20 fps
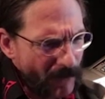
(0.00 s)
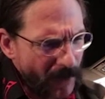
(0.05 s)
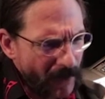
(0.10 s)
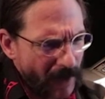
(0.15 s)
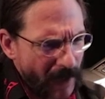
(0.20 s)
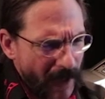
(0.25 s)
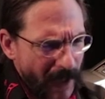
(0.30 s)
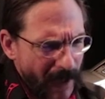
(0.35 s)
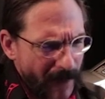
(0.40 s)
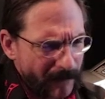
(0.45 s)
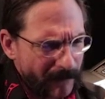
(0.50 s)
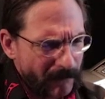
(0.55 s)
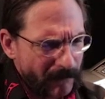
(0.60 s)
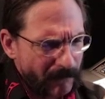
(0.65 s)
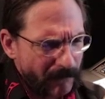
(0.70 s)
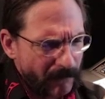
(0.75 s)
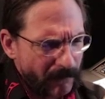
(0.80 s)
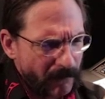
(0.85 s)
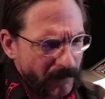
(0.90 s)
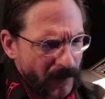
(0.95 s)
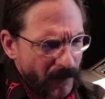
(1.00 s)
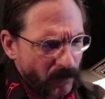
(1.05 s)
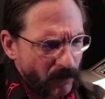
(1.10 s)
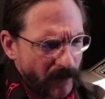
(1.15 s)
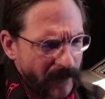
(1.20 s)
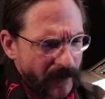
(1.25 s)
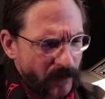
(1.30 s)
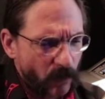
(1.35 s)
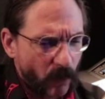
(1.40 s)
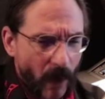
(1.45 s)
um,
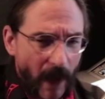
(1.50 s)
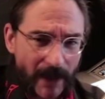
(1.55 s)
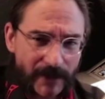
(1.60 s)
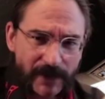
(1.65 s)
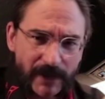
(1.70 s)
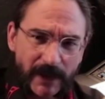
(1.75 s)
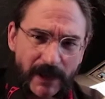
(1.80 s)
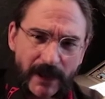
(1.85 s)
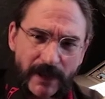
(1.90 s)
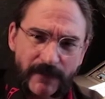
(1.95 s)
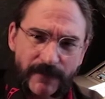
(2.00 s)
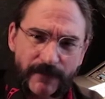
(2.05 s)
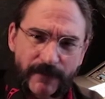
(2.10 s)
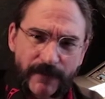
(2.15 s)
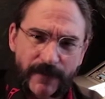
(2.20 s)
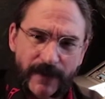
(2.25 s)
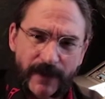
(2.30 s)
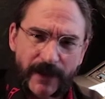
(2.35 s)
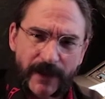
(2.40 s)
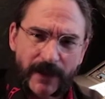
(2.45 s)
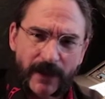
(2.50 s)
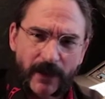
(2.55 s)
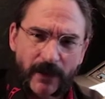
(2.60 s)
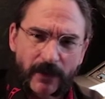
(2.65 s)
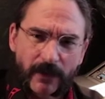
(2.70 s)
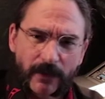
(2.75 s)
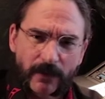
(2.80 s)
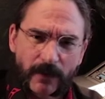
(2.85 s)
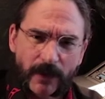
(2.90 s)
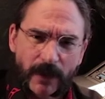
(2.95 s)
in watching his
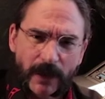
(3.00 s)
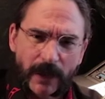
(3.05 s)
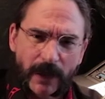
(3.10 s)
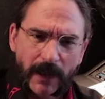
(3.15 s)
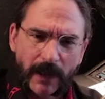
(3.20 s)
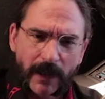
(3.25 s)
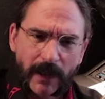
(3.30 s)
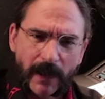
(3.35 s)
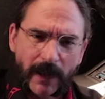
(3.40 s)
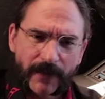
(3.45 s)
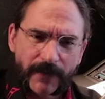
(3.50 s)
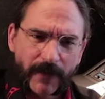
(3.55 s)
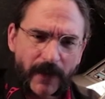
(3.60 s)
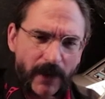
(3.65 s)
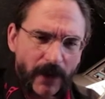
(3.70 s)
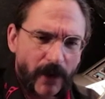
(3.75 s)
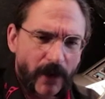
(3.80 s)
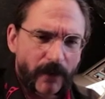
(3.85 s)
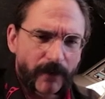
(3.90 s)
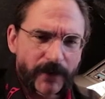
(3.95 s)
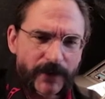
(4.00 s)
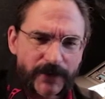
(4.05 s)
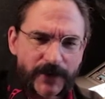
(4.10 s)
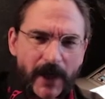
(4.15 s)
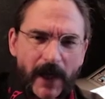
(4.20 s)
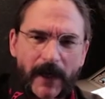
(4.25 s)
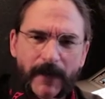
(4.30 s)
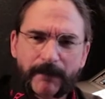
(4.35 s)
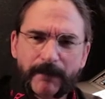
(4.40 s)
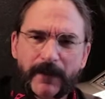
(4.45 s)
video, uh, I thought, oh, there's
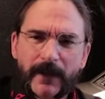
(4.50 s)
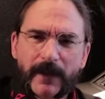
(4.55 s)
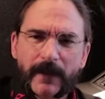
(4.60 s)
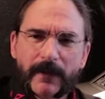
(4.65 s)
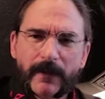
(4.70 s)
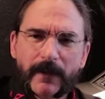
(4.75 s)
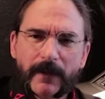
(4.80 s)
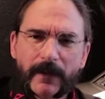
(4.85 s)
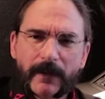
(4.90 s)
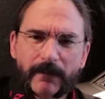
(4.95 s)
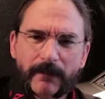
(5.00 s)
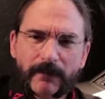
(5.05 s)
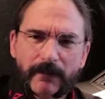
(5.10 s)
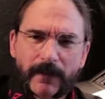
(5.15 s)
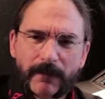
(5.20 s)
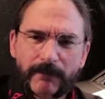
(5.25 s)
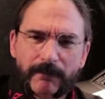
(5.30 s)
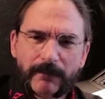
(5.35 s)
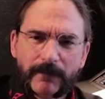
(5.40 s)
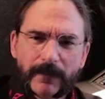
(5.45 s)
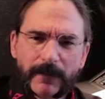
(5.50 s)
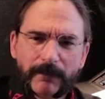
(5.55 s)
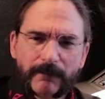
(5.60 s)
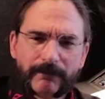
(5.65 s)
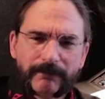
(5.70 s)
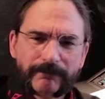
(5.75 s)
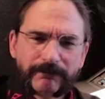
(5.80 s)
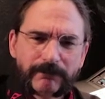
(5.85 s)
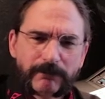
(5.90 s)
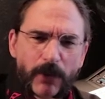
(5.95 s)
got to be a, a, a
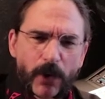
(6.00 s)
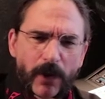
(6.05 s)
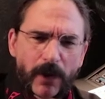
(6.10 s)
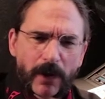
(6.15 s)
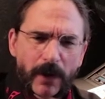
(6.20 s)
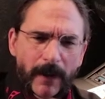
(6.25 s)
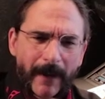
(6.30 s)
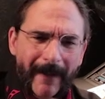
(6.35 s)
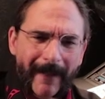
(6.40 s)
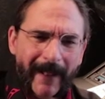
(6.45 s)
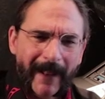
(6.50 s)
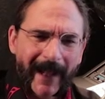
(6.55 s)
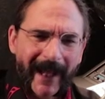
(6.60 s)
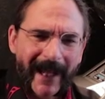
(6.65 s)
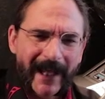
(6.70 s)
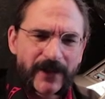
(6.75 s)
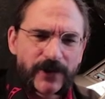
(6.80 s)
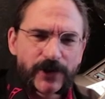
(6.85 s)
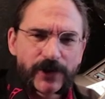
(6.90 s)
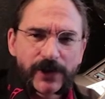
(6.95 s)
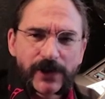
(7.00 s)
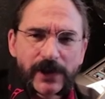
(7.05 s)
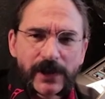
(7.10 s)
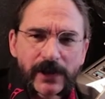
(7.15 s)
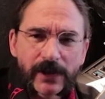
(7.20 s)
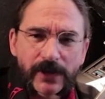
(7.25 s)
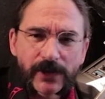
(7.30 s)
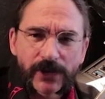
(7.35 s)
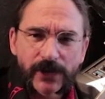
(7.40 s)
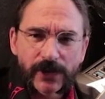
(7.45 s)
more
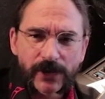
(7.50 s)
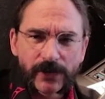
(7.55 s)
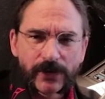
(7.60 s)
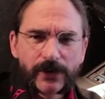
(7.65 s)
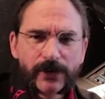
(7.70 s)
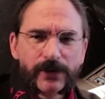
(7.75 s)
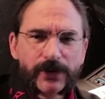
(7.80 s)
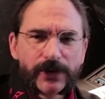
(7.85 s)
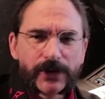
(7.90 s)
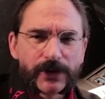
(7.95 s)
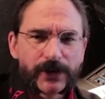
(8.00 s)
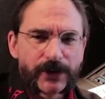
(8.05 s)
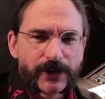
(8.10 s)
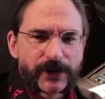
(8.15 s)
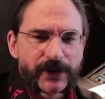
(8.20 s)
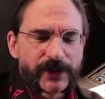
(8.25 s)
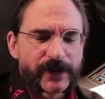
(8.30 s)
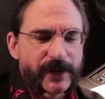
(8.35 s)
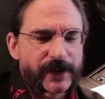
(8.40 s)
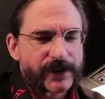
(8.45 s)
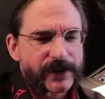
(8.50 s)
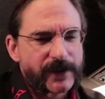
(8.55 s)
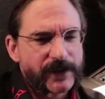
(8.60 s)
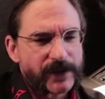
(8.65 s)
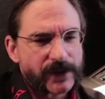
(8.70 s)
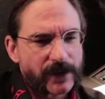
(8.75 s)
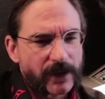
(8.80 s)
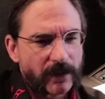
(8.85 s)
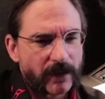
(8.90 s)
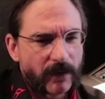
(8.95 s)
engineered solution to this.
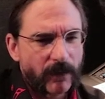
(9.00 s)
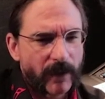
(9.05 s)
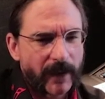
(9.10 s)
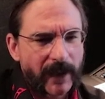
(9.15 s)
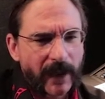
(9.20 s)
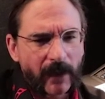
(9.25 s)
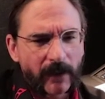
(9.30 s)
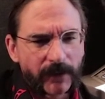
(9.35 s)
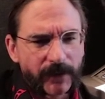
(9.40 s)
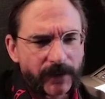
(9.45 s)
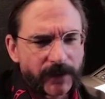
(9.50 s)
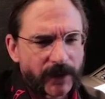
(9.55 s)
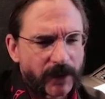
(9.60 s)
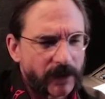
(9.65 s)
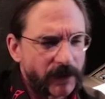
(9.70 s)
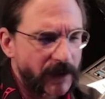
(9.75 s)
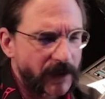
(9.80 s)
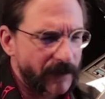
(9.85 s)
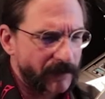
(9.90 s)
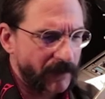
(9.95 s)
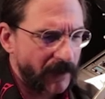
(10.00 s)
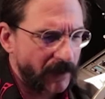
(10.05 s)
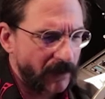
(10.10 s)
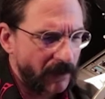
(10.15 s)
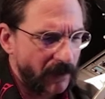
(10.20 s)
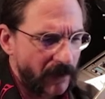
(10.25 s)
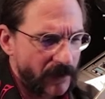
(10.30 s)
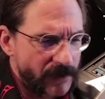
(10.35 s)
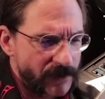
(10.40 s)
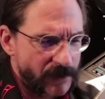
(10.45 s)
And so I went out and took a at my
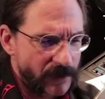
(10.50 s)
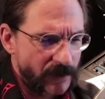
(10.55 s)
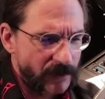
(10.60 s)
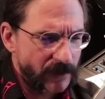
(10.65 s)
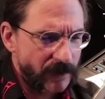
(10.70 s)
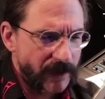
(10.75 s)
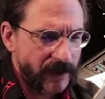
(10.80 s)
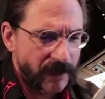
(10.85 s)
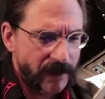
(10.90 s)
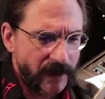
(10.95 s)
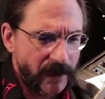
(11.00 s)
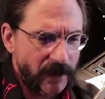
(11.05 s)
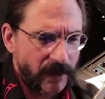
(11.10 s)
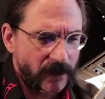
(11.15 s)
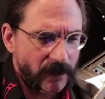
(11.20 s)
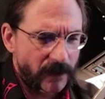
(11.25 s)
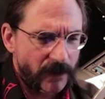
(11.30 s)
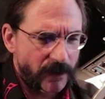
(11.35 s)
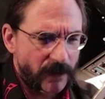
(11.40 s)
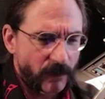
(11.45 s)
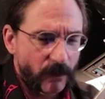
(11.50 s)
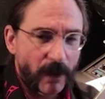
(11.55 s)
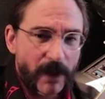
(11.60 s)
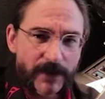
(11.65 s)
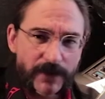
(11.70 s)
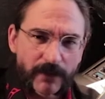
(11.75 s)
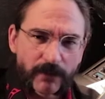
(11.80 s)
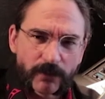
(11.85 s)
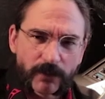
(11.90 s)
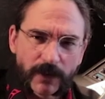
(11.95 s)
car, and certainly there there
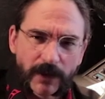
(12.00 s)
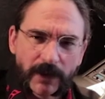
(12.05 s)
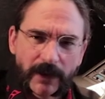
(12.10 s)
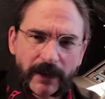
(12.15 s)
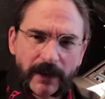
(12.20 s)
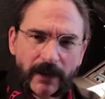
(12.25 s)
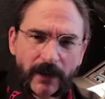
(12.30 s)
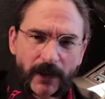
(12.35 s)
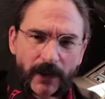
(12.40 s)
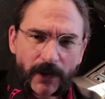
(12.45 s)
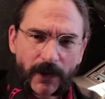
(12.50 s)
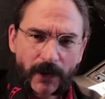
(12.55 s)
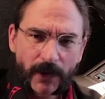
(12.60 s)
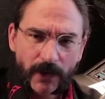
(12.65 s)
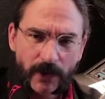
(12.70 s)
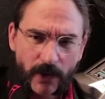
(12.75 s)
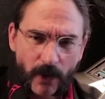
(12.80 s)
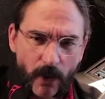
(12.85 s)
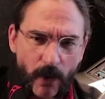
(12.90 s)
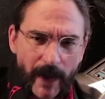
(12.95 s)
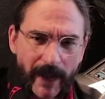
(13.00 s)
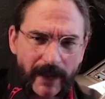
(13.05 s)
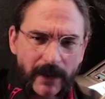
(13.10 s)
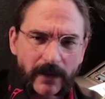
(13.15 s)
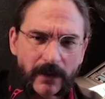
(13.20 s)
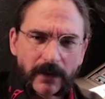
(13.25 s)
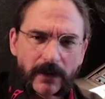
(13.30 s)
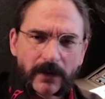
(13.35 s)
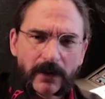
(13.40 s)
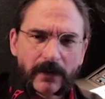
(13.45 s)
was a really
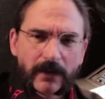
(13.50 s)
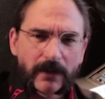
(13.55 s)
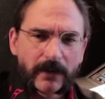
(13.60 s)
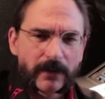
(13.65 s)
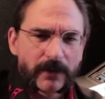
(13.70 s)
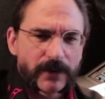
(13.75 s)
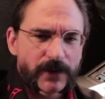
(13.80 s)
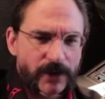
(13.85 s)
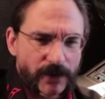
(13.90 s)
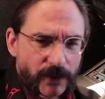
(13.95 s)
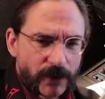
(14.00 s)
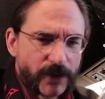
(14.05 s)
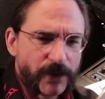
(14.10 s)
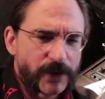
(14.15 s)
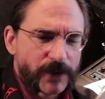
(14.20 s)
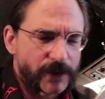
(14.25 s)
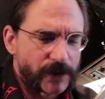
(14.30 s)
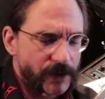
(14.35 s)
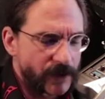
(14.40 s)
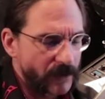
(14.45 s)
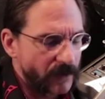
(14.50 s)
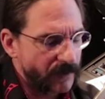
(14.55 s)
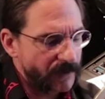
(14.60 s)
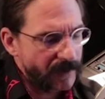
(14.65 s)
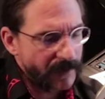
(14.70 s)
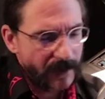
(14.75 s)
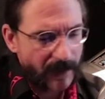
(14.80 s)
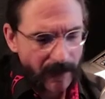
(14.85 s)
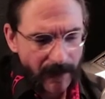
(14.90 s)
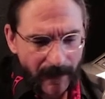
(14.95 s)
quick solution to it
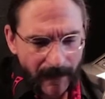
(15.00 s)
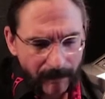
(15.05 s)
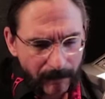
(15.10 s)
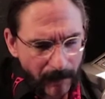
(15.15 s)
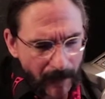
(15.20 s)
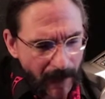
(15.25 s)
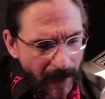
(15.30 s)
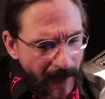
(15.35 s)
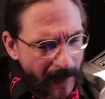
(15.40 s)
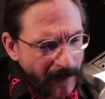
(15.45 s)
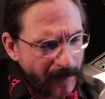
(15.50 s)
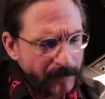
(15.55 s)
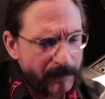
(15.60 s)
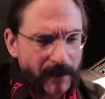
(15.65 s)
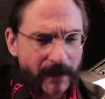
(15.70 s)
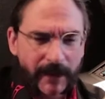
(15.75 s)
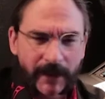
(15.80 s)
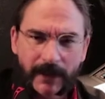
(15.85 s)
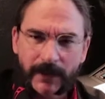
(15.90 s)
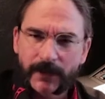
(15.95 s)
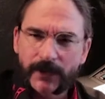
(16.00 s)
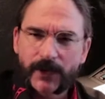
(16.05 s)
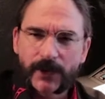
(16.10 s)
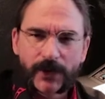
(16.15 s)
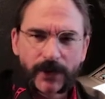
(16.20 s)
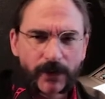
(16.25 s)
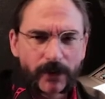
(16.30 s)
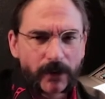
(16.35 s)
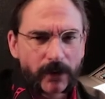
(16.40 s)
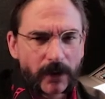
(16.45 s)
that anybody can
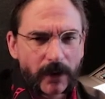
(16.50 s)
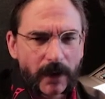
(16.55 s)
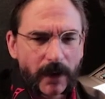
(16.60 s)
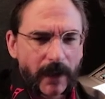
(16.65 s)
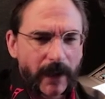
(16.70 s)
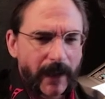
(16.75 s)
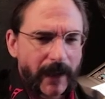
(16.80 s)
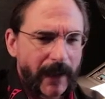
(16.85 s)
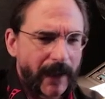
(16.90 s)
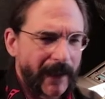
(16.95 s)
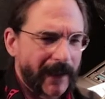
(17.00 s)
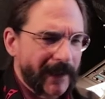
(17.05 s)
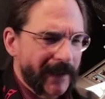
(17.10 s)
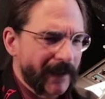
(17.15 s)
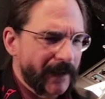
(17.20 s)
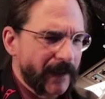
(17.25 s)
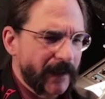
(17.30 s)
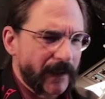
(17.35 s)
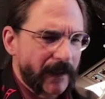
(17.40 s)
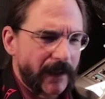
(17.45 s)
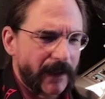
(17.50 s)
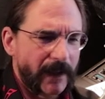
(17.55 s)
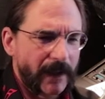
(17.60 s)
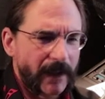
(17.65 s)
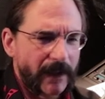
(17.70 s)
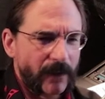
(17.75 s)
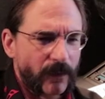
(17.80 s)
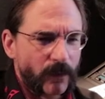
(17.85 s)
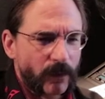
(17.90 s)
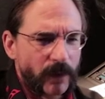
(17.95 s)
do, and
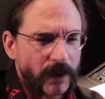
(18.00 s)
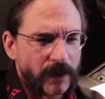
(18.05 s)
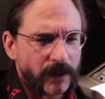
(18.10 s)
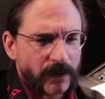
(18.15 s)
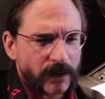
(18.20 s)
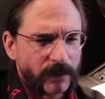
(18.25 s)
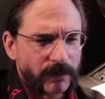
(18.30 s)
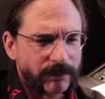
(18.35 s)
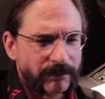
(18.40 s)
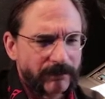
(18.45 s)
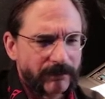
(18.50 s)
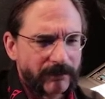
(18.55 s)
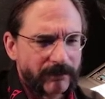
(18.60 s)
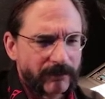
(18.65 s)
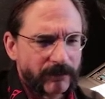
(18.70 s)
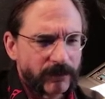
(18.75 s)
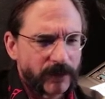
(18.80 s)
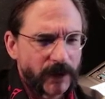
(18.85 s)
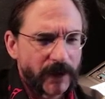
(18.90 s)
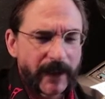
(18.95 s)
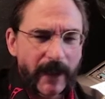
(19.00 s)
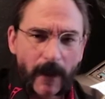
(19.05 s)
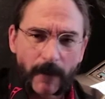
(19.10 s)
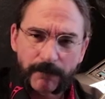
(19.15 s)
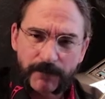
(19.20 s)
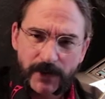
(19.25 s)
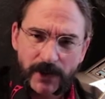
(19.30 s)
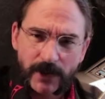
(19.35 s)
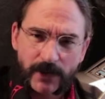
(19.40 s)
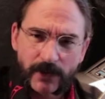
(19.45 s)
it will really
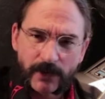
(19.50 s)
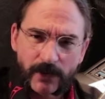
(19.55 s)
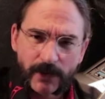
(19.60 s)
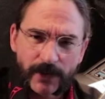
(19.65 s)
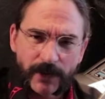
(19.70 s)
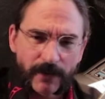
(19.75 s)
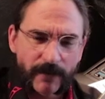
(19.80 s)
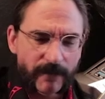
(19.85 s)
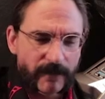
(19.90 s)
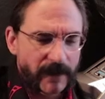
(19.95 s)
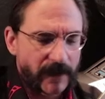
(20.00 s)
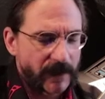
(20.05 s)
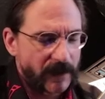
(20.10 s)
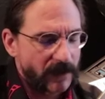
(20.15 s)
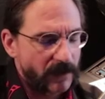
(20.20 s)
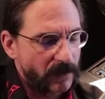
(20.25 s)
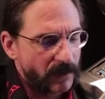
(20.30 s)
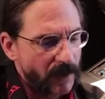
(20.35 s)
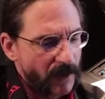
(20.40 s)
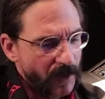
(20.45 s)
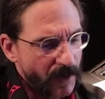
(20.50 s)
help secure your vehicle.